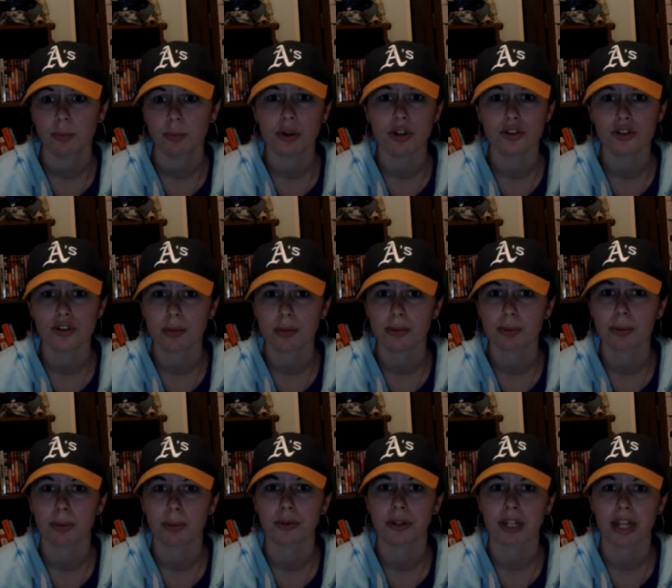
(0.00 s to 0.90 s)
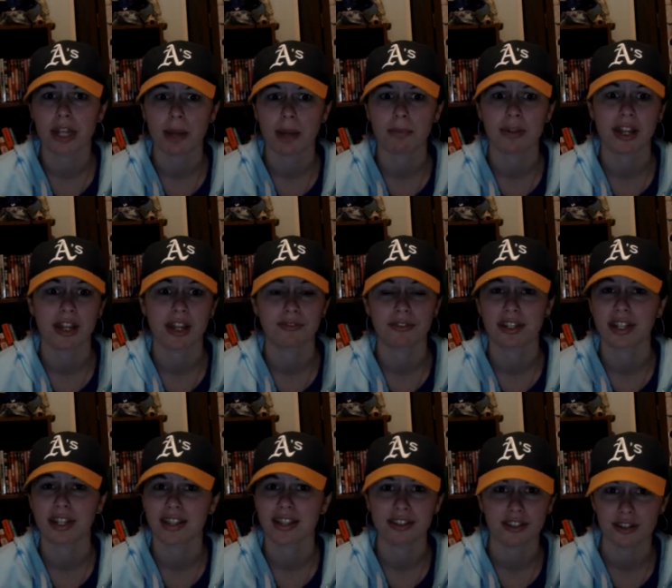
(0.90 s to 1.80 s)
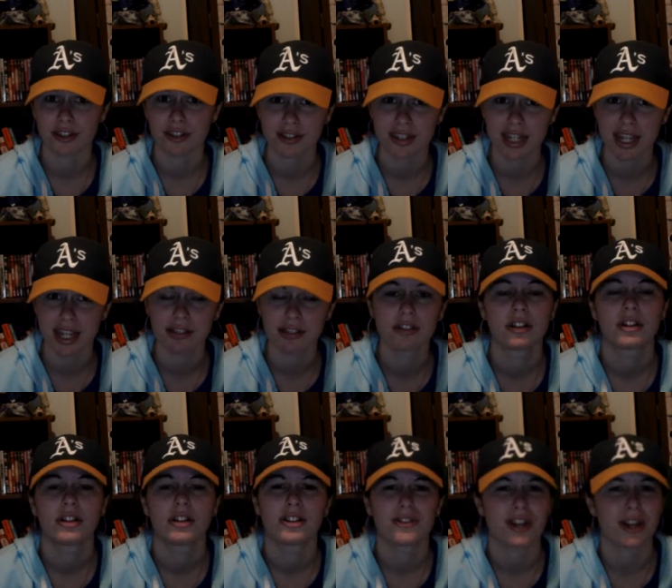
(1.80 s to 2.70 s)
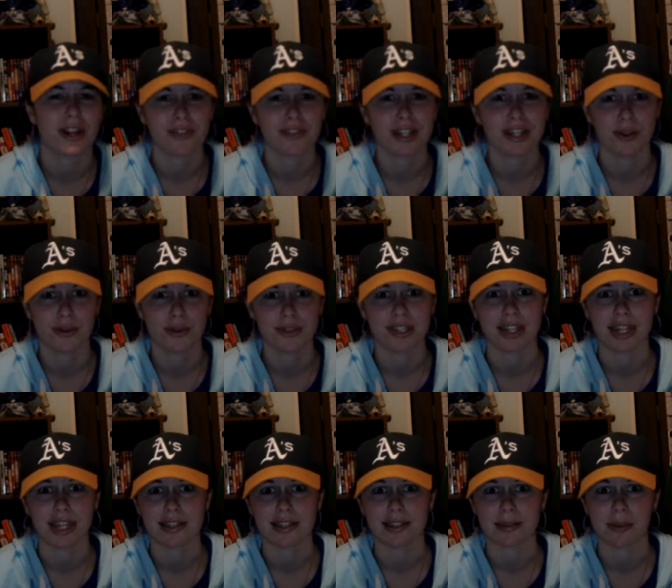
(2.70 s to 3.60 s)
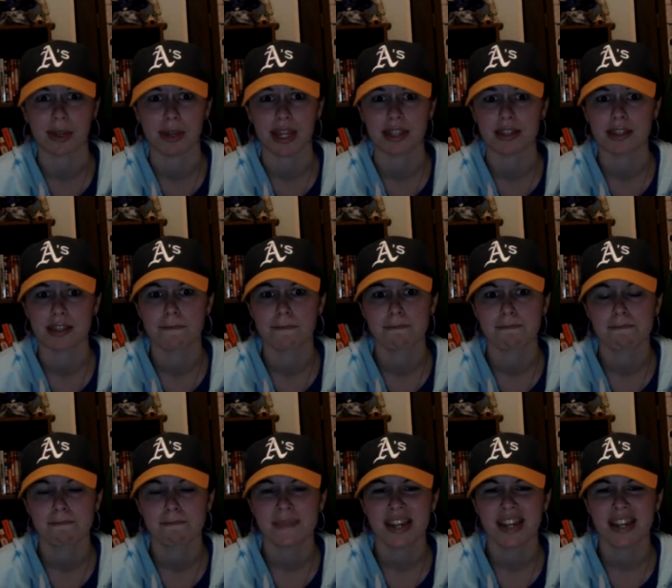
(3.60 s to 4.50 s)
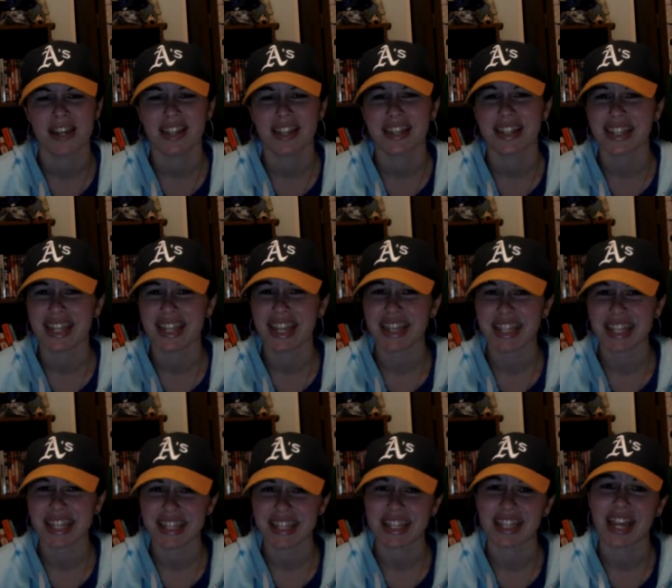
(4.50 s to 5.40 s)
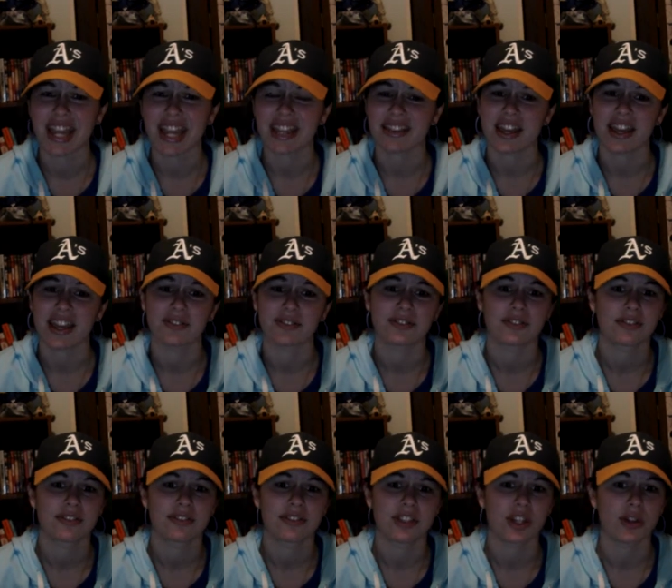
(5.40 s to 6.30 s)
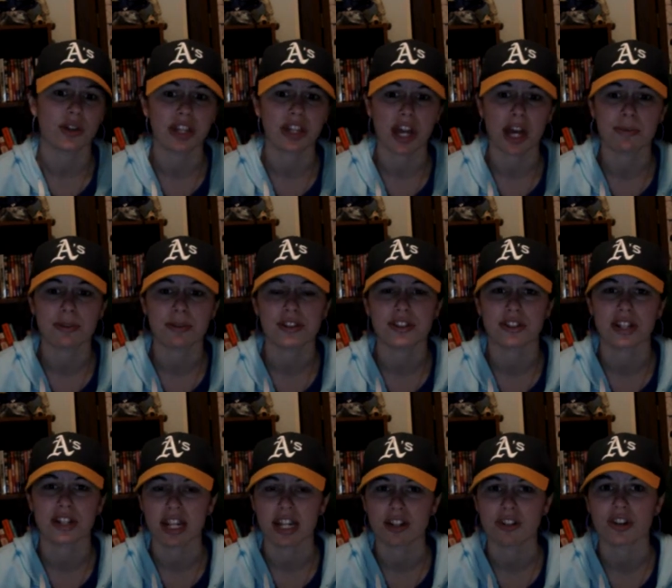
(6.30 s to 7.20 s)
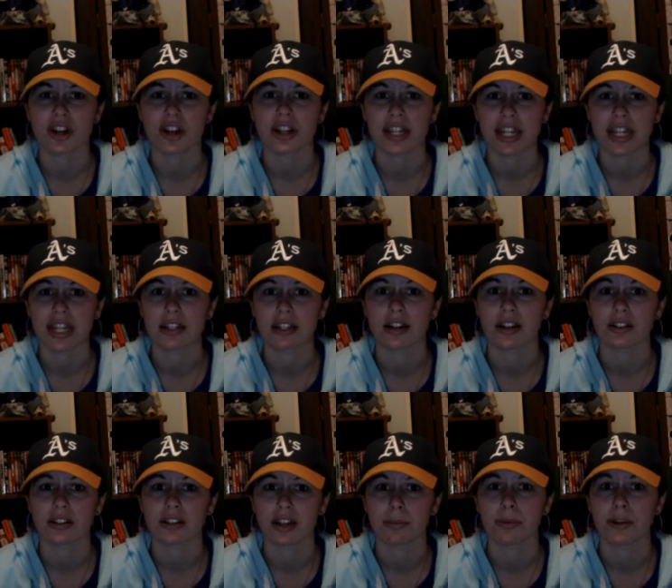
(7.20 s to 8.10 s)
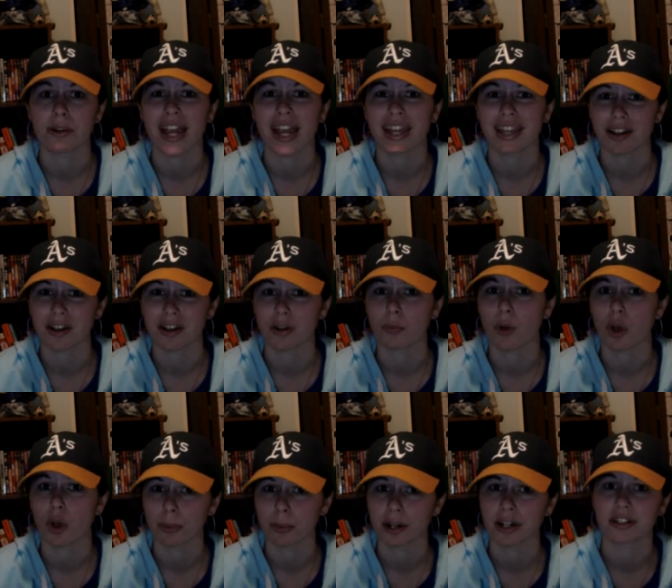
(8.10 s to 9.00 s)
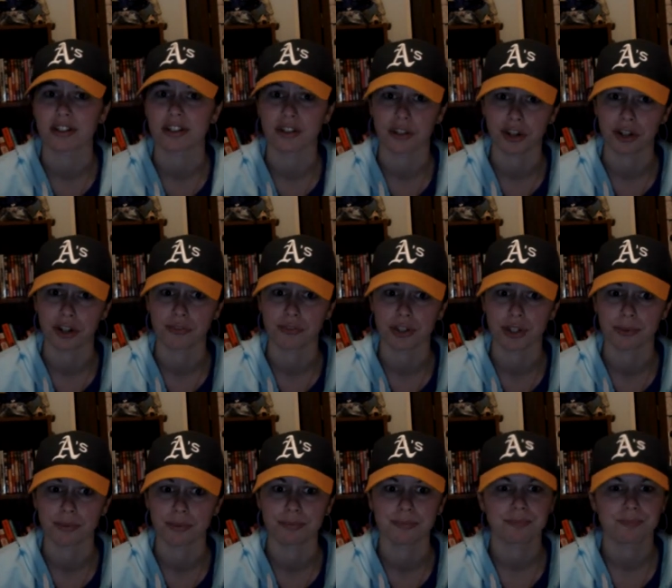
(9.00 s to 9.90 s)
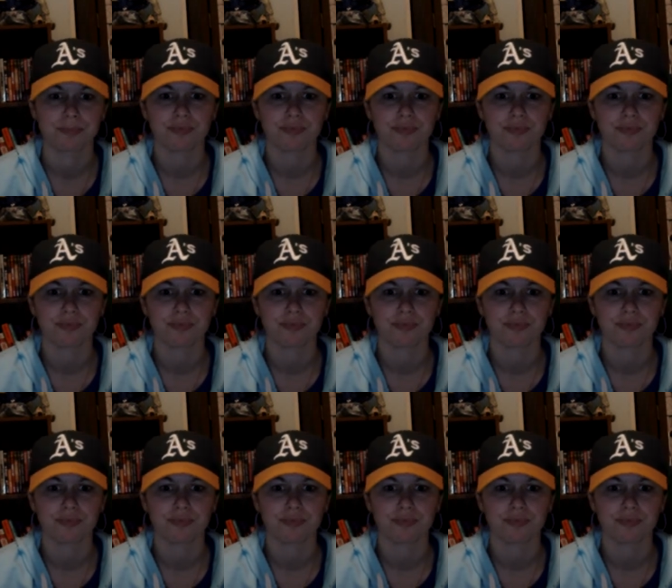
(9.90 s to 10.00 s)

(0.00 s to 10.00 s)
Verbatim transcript: more drunk people per capita every night than your state. Try fitting those on license plates. The sad thing is the nightlife. The only options are getting drunk, getting knocked up, or hanging out at Walmart until curfew.